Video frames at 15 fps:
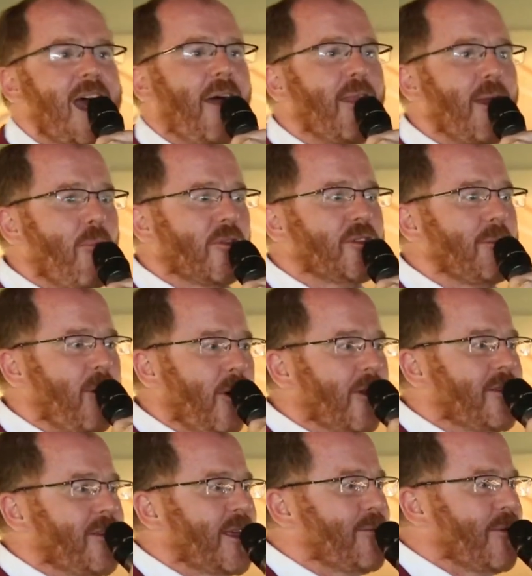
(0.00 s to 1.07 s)
and they want a
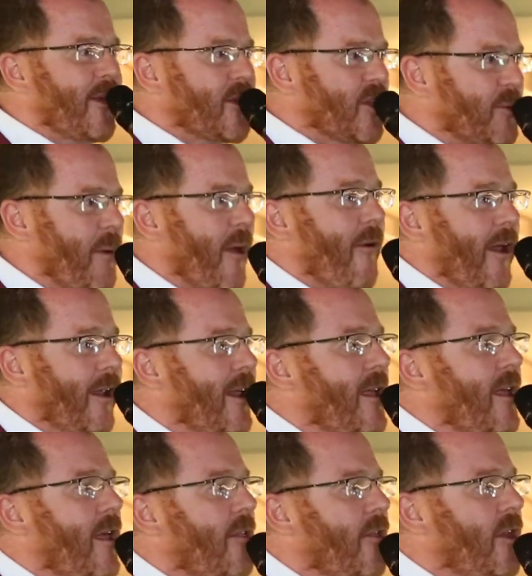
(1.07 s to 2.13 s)
politics with a spirit
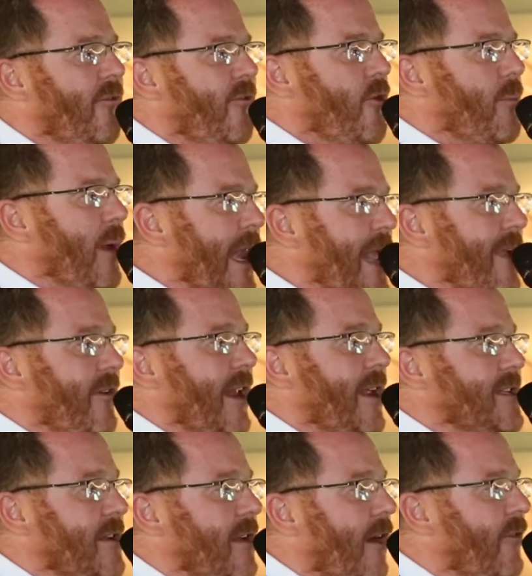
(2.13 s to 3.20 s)
that if you believe in
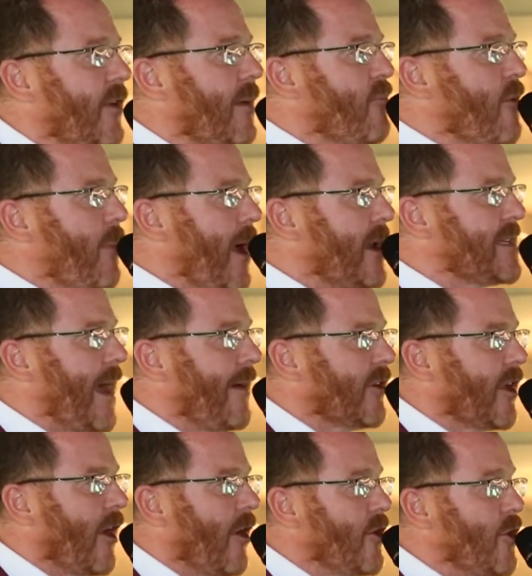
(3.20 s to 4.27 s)
it enough and are prepared to have a
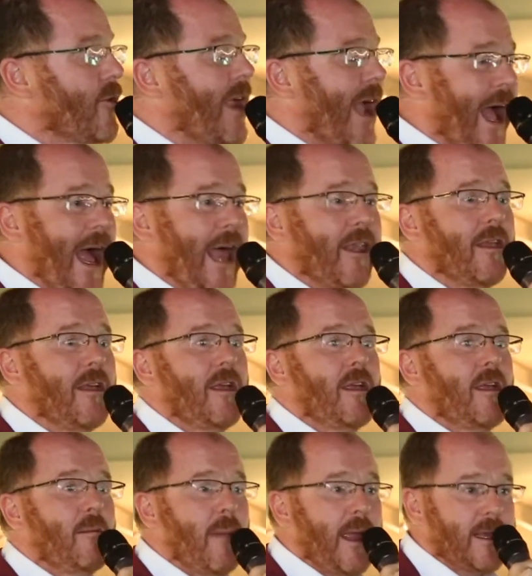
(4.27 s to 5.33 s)
go, you can
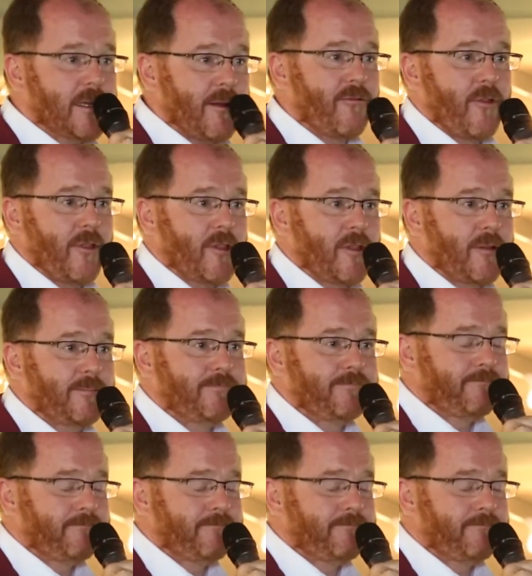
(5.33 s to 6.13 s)
make a difference.